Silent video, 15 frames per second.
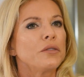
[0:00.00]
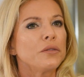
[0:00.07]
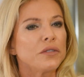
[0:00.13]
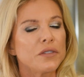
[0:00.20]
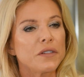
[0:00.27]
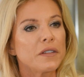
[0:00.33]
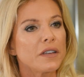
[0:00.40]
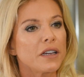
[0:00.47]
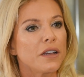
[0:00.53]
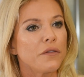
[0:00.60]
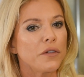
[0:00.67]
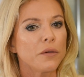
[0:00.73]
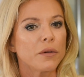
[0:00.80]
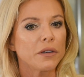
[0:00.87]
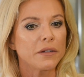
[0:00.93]
don't you think,
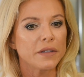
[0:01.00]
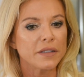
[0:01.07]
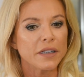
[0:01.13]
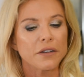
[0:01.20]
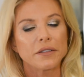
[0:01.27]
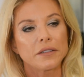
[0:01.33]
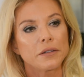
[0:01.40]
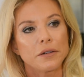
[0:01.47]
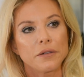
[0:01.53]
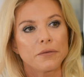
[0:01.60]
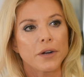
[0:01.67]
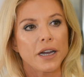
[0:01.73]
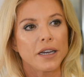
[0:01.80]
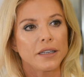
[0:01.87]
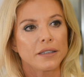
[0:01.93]
if you want to stay a
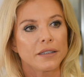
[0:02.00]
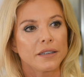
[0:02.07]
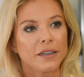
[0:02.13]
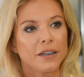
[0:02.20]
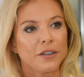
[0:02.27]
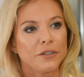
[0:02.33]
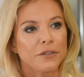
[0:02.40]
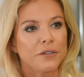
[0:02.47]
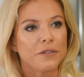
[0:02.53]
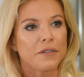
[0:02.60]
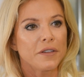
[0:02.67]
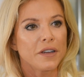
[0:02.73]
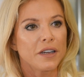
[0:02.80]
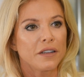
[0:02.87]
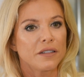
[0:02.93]
certain weight, don't you
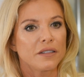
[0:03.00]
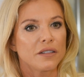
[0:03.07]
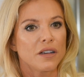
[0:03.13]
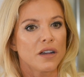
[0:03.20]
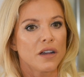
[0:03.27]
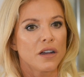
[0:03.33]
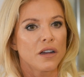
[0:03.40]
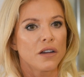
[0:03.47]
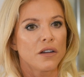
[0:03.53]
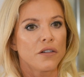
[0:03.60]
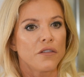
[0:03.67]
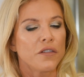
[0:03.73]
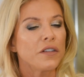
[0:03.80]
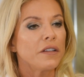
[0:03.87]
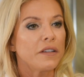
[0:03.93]
think it's
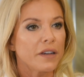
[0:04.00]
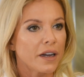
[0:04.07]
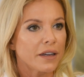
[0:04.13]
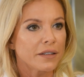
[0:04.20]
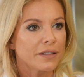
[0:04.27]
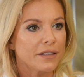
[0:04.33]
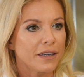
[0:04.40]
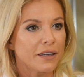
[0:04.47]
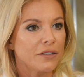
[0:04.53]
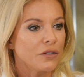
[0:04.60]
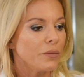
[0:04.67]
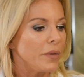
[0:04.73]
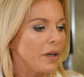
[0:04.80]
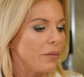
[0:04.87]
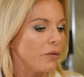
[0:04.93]
fantastic
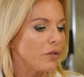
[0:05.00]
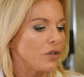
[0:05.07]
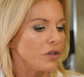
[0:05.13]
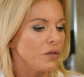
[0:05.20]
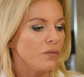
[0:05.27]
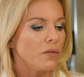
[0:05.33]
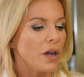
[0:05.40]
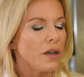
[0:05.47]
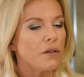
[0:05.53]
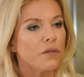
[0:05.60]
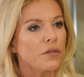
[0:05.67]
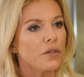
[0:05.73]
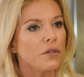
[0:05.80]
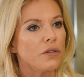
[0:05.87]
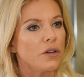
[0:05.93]
to be able to weigh your
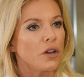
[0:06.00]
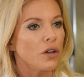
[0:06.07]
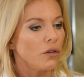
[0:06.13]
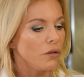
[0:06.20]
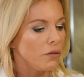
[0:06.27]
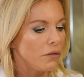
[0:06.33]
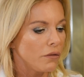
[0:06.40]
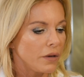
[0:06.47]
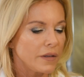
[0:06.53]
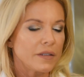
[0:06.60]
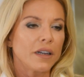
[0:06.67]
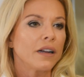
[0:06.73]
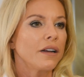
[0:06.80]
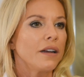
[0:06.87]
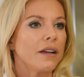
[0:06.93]
food, You know
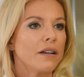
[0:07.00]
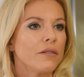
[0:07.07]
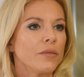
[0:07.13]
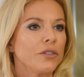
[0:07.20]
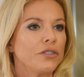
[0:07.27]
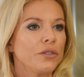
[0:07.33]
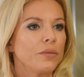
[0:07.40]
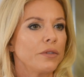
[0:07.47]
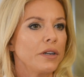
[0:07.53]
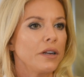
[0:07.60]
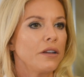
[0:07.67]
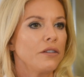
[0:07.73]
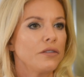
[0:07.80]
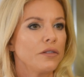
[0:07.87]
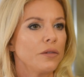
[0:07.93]
exactly how much you're
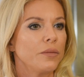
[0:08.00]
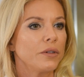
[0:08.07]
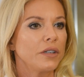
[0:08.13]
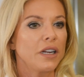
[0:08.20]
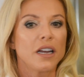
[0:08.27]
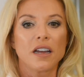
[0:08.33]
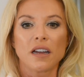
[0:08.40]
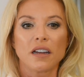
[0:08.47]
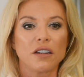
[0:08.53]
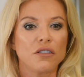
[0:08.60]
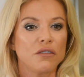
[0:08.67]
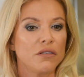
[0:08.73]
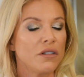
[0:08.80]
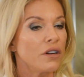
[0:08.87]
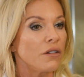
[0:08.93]
putting into your body.
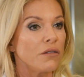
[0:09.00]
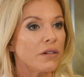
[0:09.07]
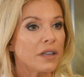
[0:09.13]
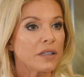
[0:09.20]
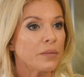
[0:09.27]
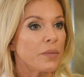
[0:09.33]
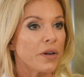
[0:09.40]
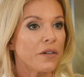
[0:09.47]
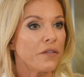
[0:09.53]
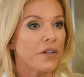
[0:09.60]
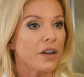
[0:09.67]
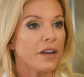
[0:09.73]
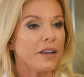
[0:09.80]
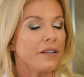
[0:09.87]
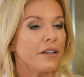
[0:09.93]
You know it's
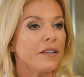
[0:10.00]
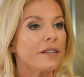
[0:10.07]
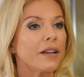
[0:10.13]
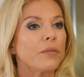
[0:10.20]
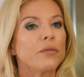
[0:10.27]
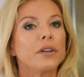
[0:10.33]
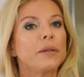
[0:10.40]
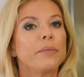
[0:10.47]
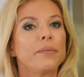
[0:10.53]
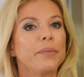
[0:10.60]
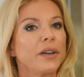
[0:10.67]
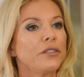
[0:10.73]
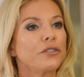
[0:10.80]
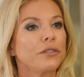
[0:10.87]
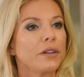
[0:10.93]
perfect. It's like putting
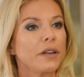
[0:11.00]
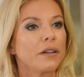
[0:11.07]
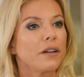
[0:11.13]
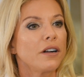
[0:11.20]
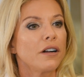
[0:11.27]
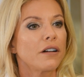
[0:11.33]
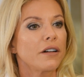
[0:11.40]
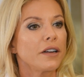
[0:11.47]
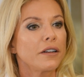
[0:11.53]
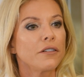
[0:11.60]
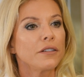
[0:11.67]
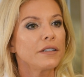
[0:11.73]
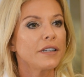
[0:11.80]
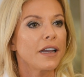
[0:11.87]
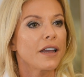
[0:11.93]
petrol in a car. You
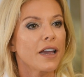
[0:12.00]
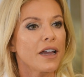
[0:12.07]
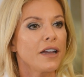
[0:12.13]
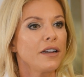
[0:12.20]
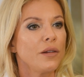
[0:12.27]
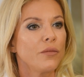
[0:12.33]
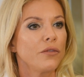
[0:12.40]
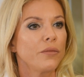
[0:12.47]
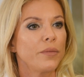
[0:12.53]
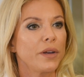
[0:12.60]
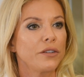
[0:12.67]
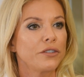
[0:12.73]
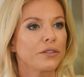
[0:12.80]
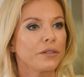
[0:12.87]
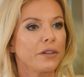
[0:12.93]
can't take any more
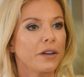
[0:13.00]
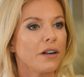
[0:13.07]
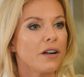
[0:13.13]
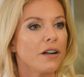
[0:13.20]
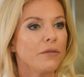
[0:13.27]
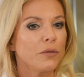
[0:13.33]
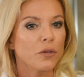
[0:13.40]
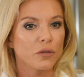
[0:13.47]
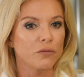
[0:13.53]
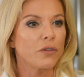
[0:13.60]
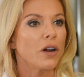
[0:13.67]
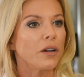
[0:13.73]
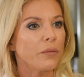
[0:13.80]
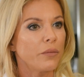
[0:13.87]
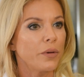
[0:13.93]
petrol. The car will
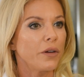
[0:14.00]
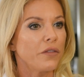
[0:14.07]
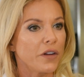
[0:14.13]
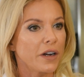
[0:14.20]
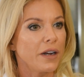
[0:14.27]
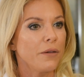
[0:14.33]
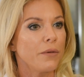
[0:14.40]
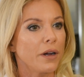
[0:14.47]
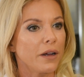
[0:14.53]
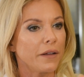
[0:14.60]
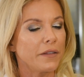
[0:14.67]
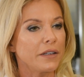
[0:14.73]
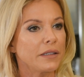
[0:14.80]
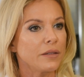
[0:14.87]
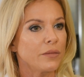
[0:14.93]
run perfectly well,
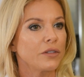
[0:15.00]
this